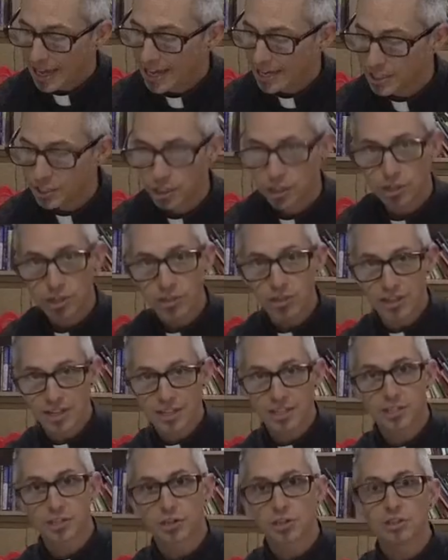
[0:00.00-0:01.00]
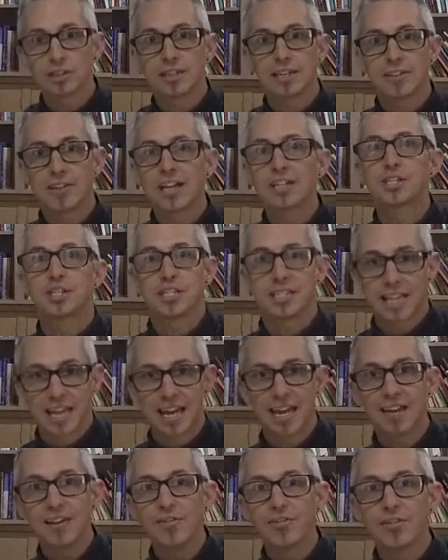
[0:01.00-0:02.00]
And it's a good thing, certainly, that she
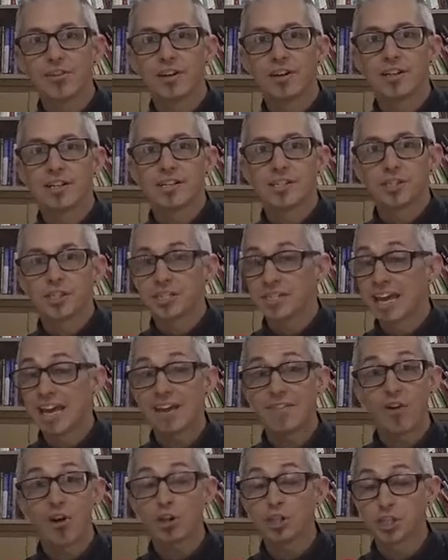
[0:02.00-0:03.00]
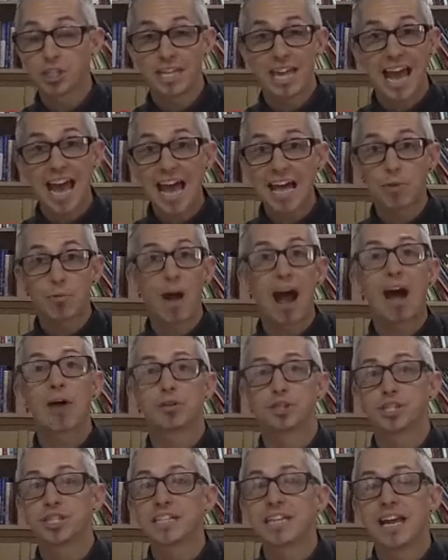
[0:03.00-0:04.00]
gave. She gave all she had.
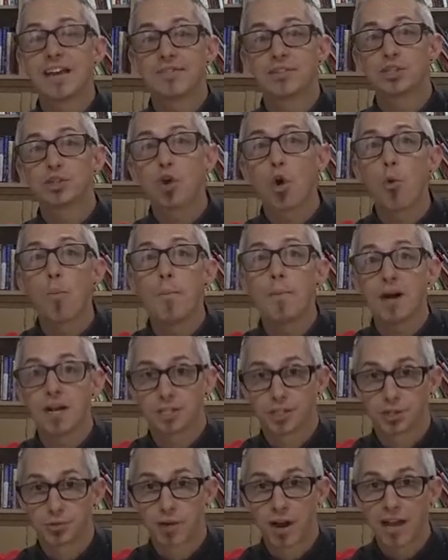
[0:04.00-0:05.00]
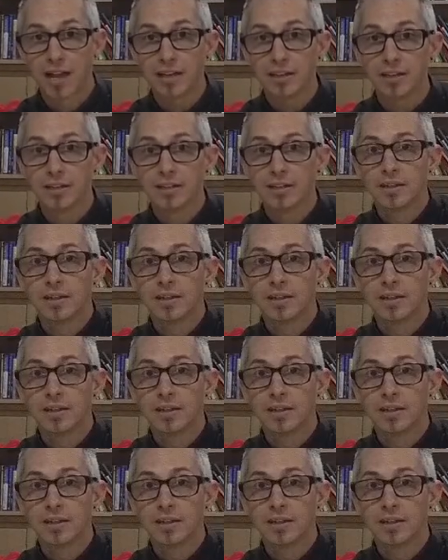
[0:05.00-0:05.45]
Wow, she gave so much, right?